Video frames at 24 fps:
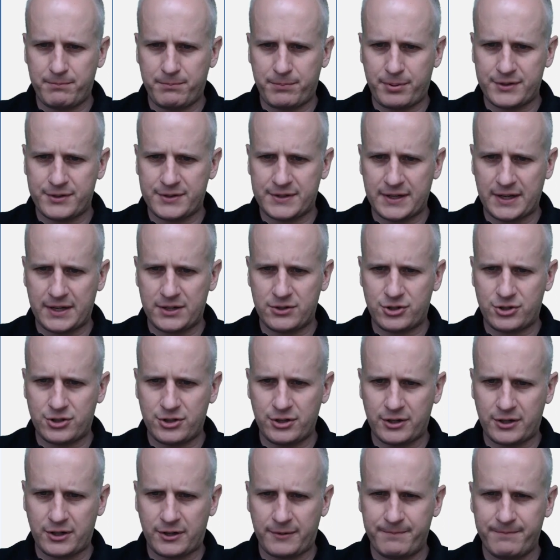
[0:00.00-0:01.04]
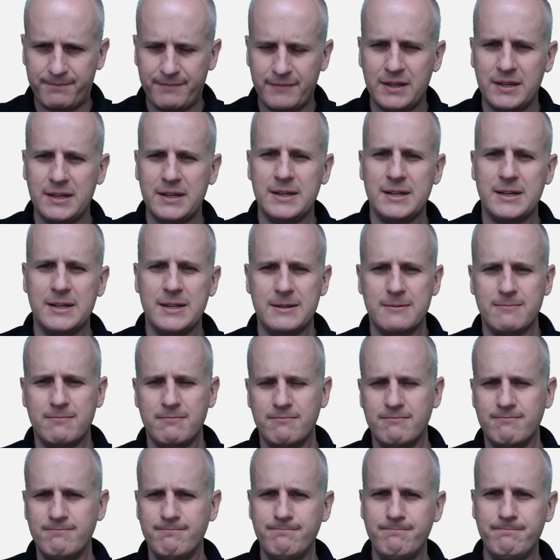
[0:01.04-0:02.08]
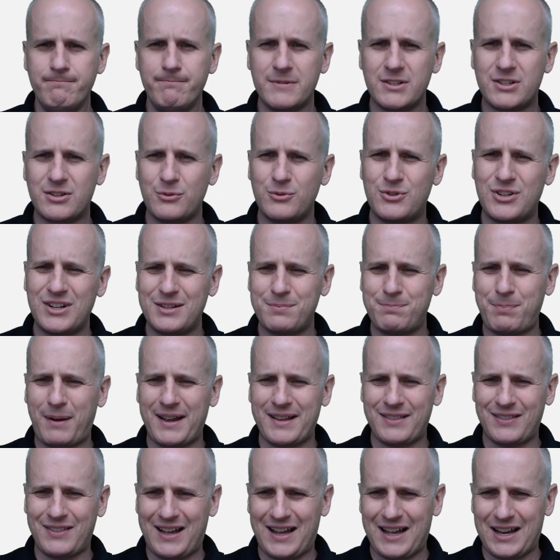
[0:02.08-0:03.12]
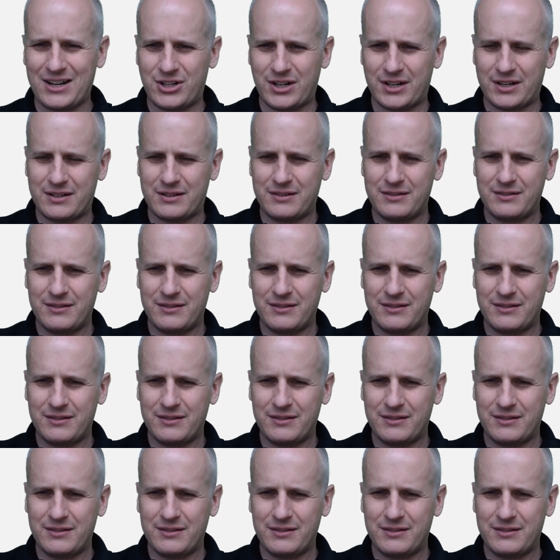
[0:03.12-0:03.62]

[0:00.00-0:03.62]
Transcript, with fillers: percent sugar. So just by logic,